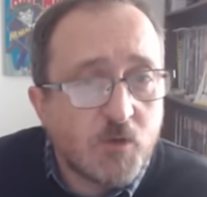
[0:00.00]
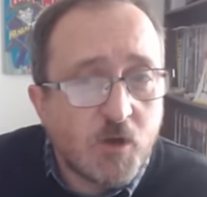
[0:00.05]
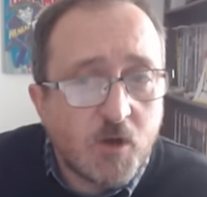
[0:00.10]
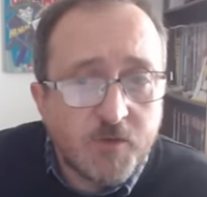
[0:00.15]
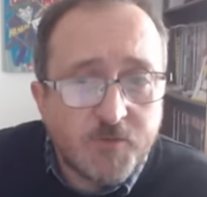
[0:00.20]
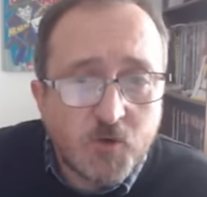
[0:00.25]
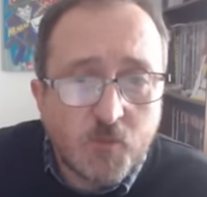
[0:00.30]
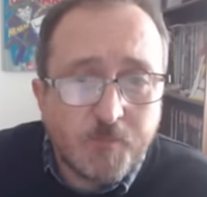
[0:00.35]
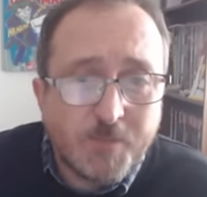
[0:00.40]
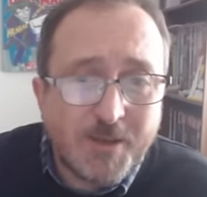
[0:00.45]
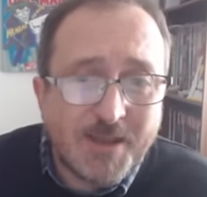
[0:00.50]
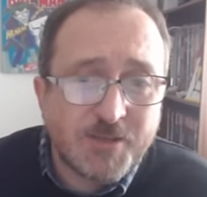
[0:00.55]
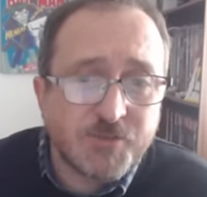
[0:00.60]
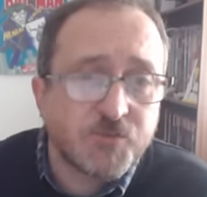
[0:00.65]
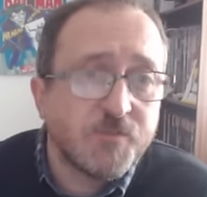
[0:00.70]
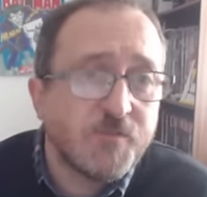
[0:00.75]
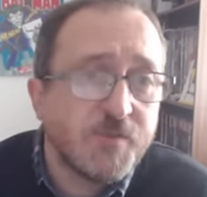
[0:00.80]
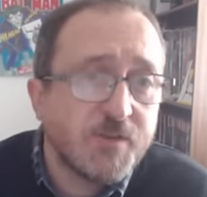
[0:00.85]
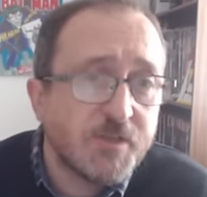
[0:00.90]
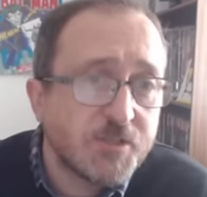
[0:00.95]
I've got
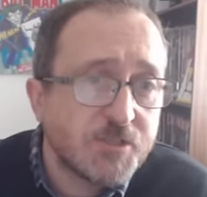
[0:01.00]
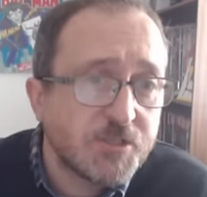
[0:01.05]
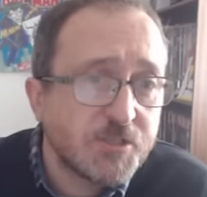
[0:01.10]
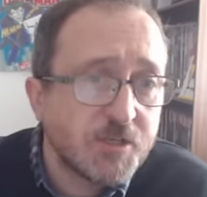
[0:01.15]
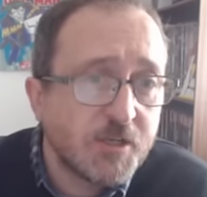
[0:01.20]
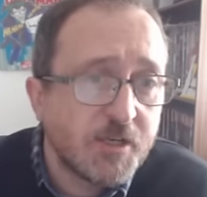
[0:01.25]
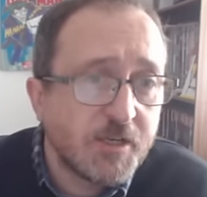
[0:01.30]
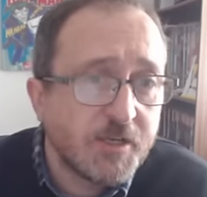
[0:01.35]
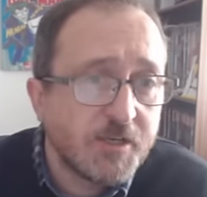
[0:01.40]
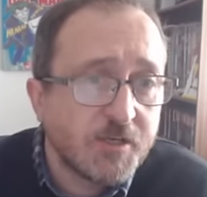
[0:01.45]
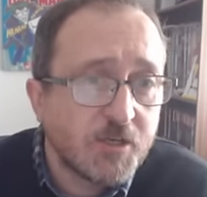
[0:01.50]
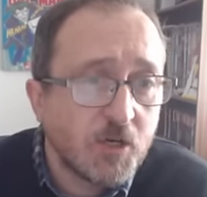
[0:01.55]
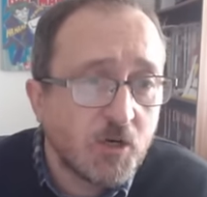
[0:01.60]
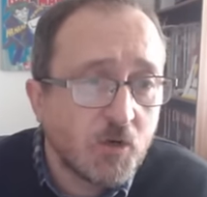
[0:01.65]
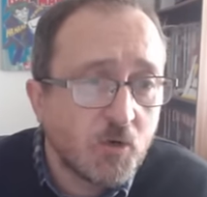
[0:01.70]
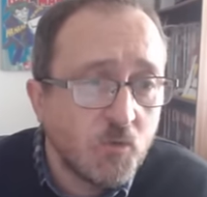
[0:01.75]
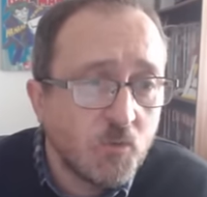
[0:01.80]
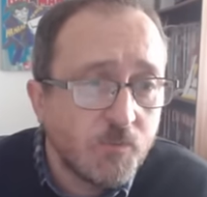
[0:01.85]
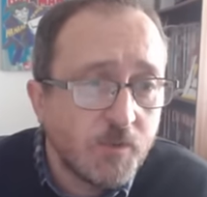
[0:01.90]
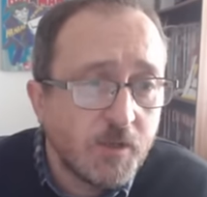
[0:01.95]
Petrovic in
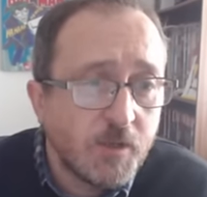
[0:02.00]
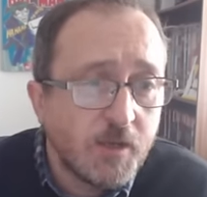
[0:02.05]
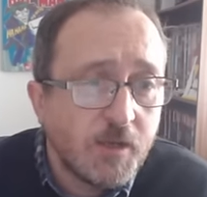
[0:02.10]
goal